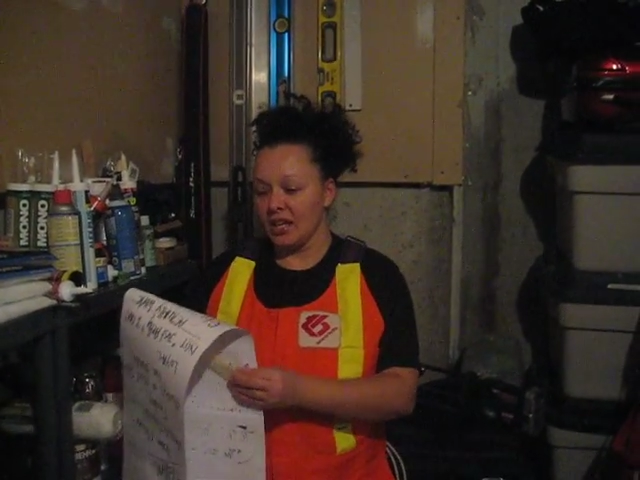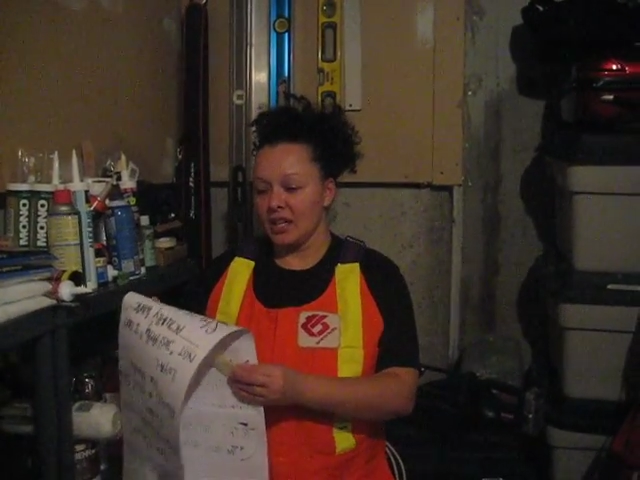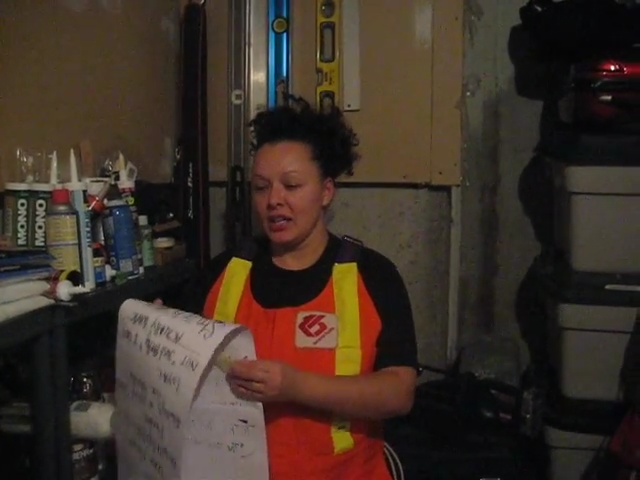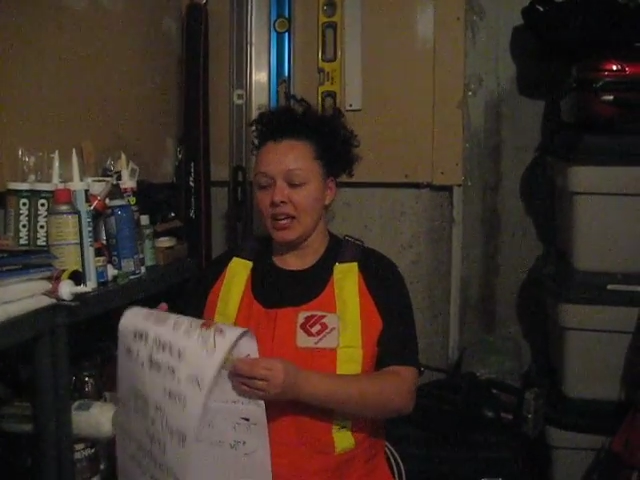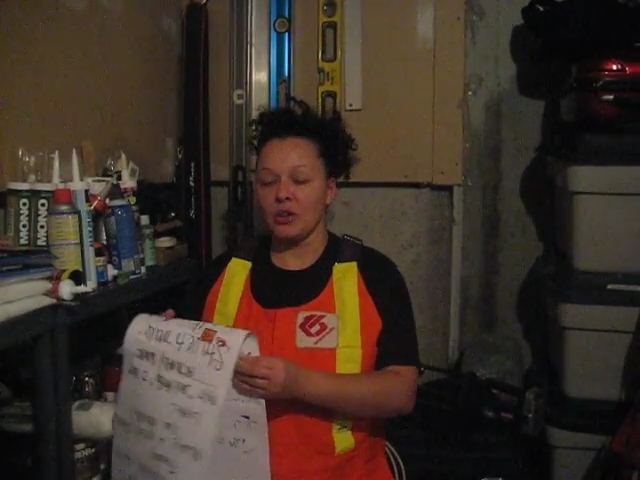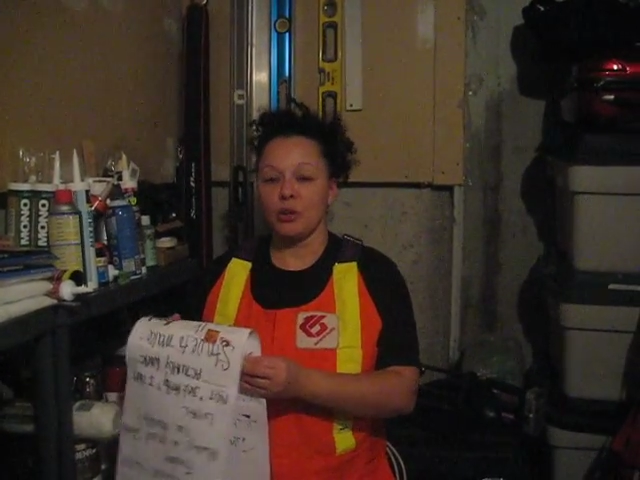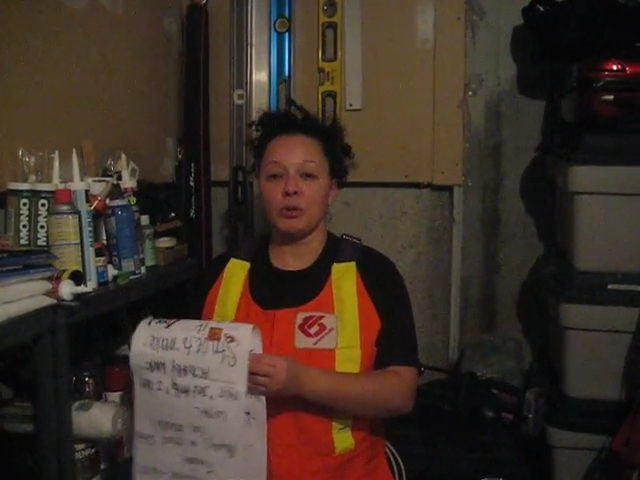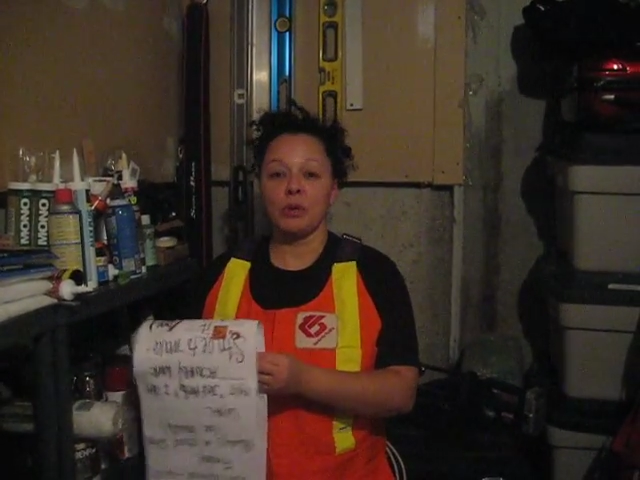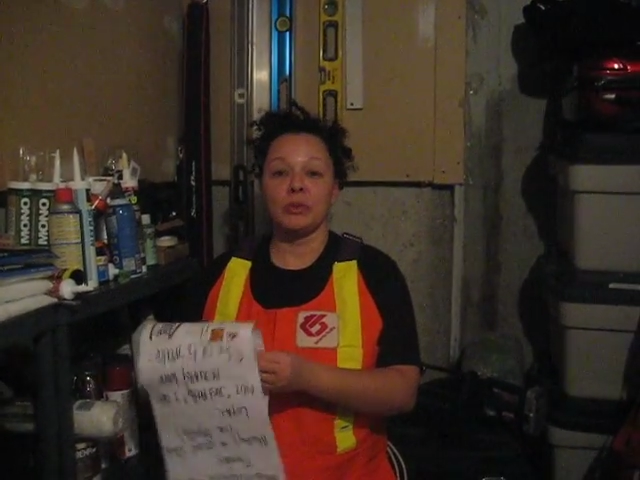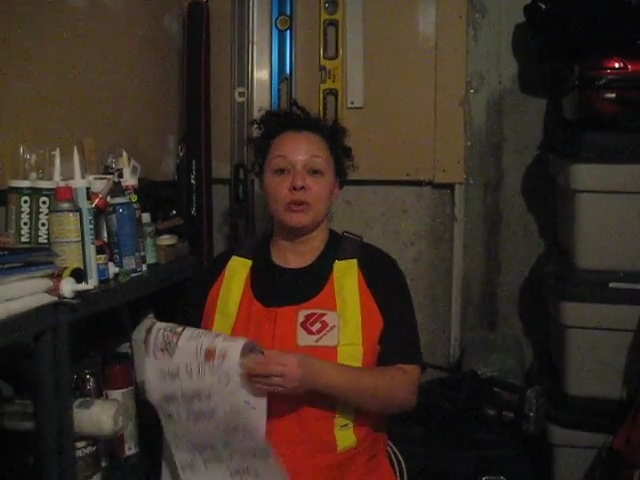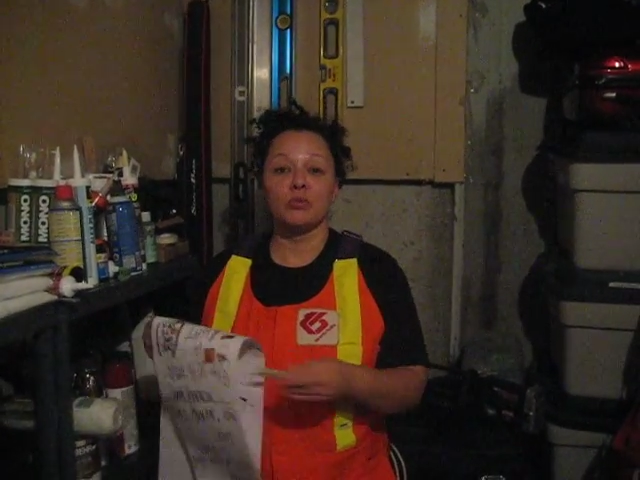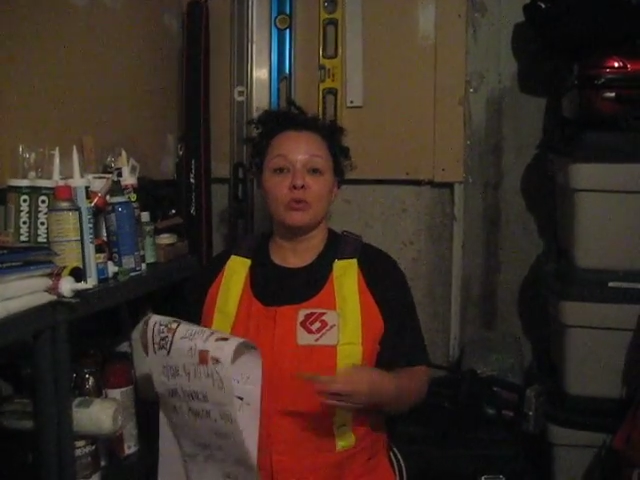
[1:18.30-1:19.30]
Now you're
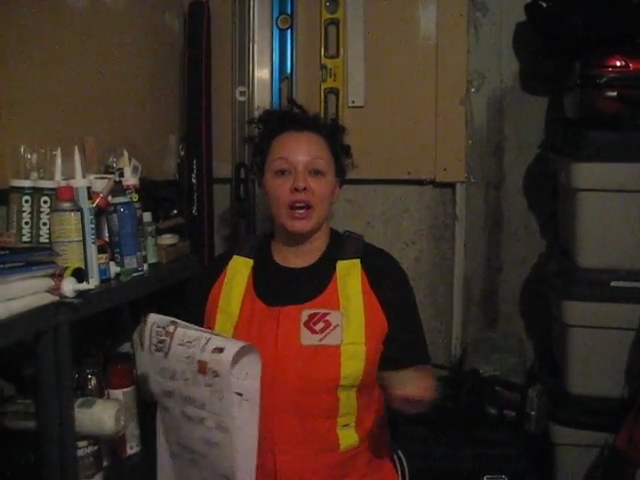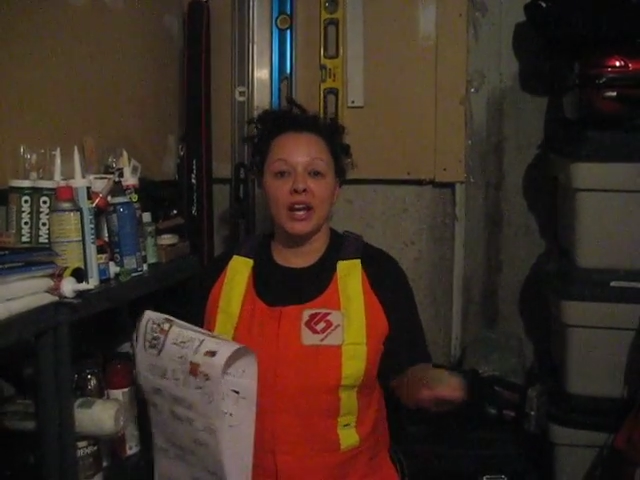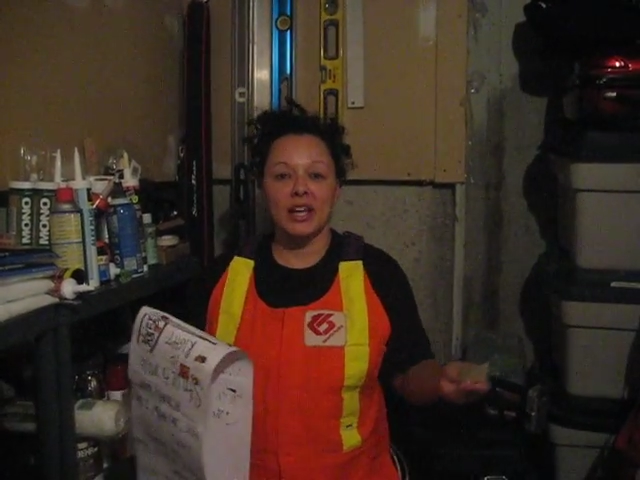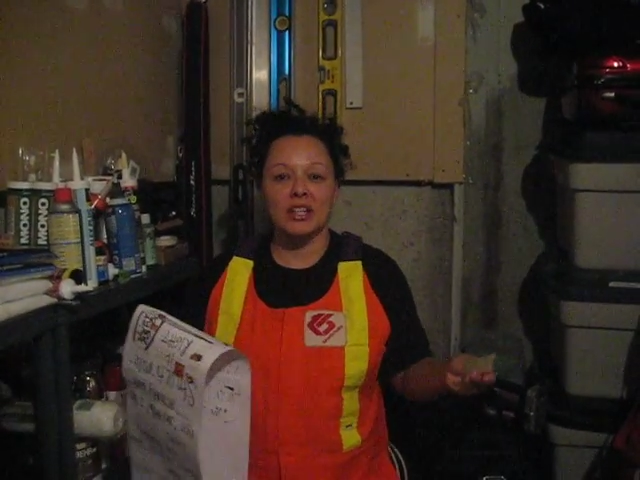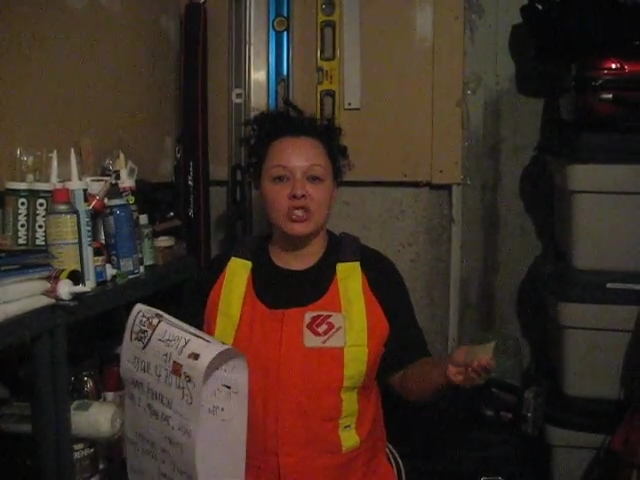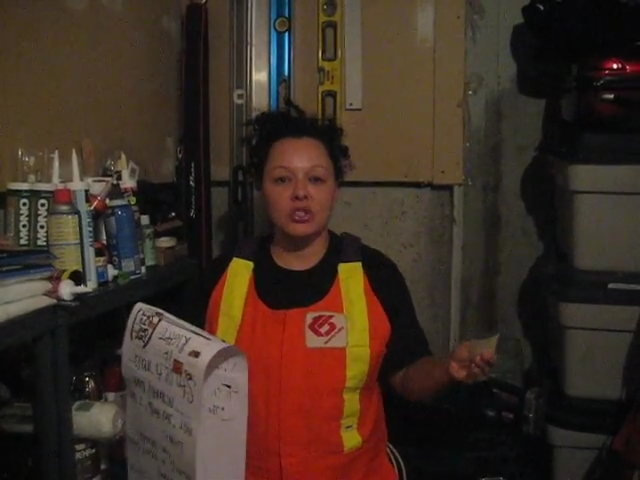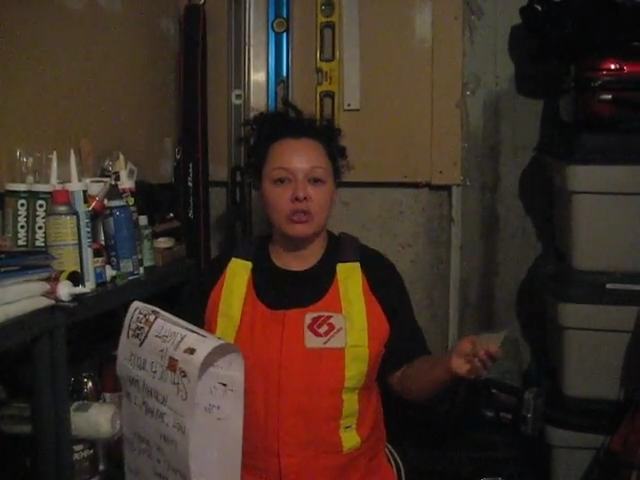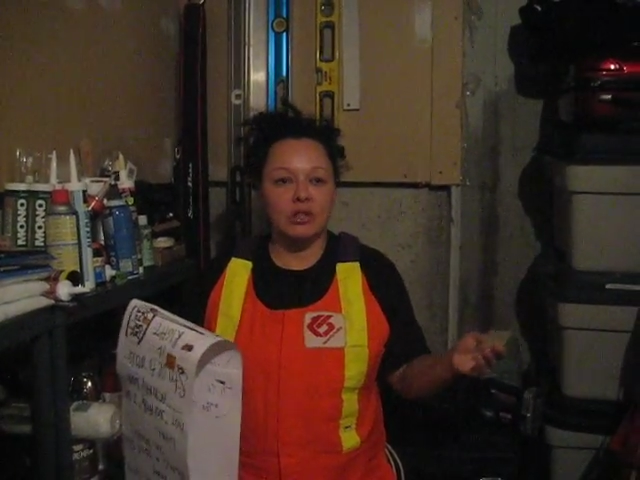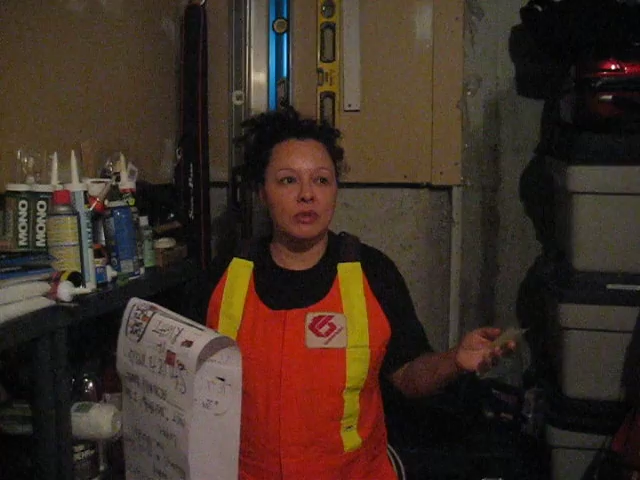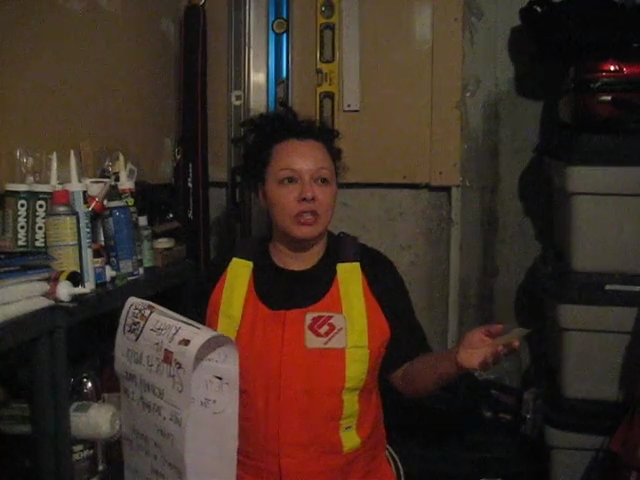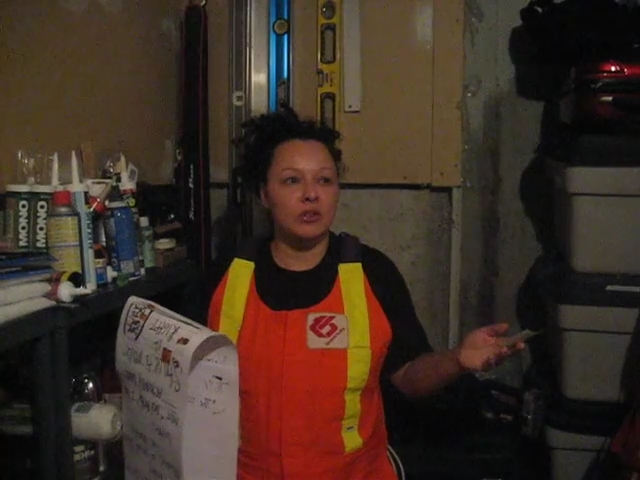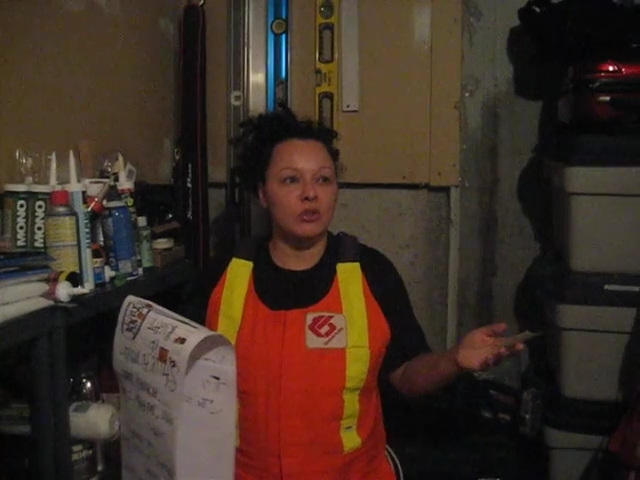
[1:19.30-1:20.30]
probably running and
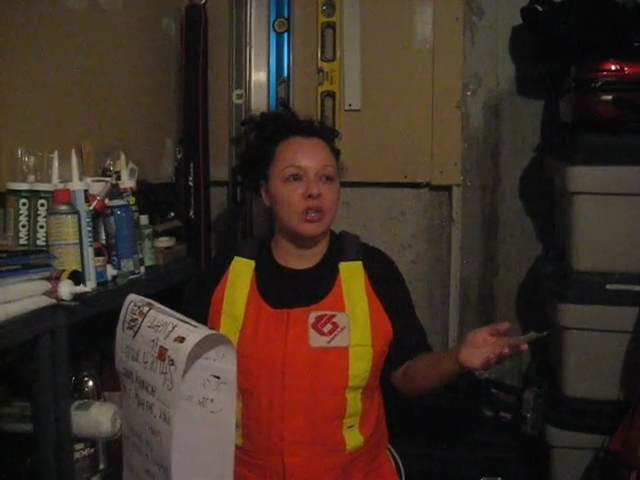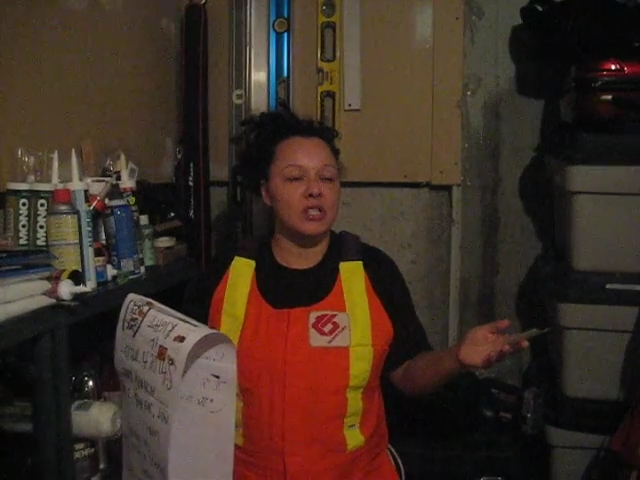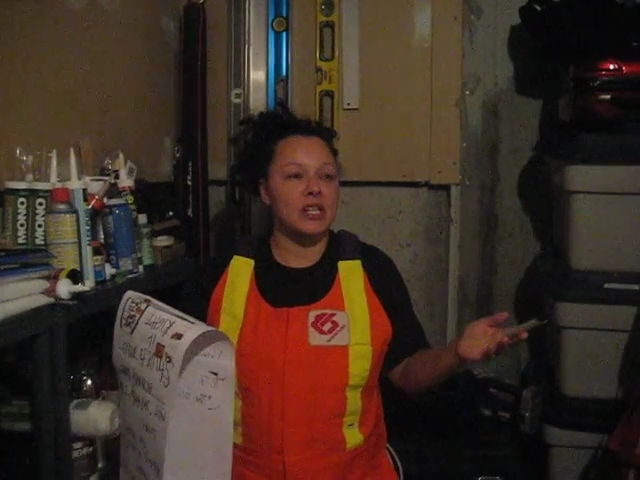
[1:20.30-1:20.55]
screaming, of course,